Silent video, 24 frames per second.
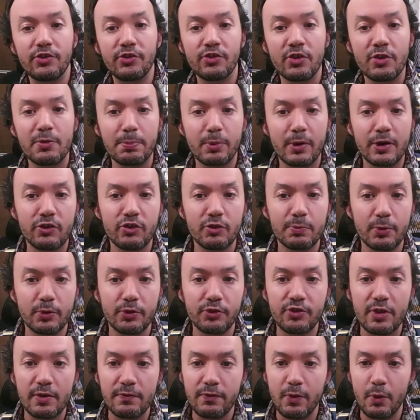and
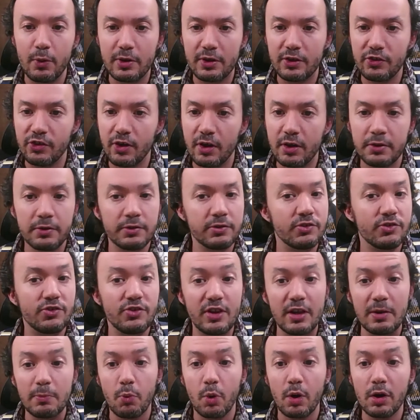principles that focus on
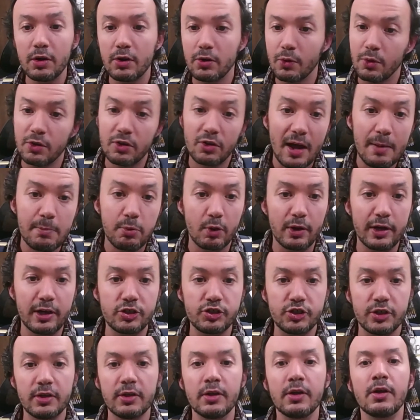teamwork or
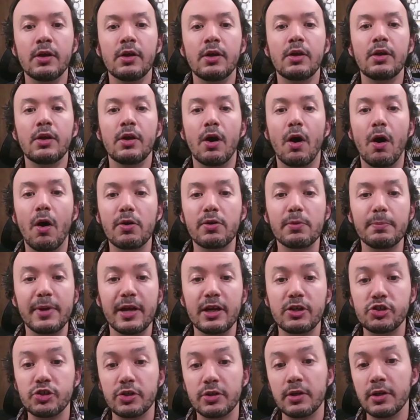collaboration,
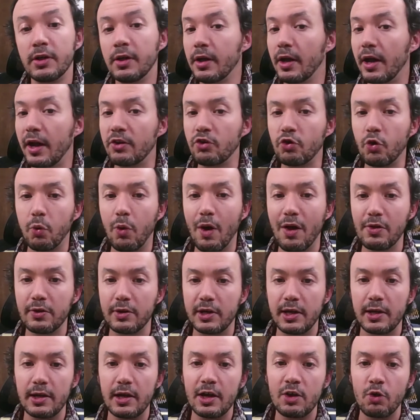automation, and
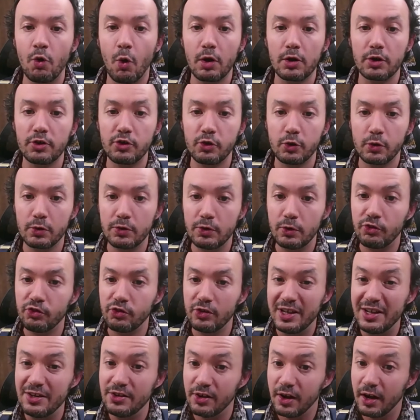quality in order to reduce
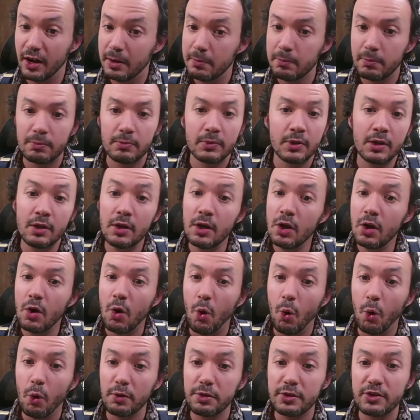lead time,
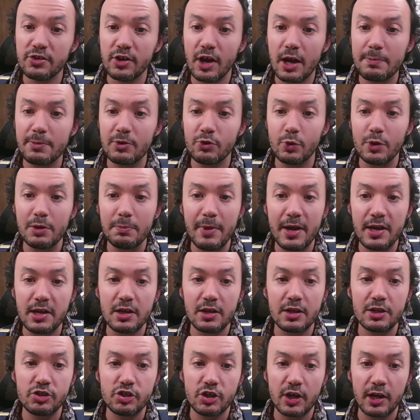or the time between
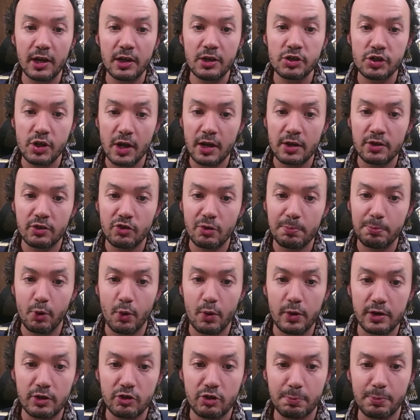making a change and
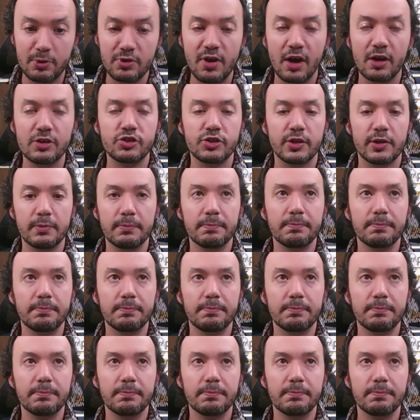deploying it to production.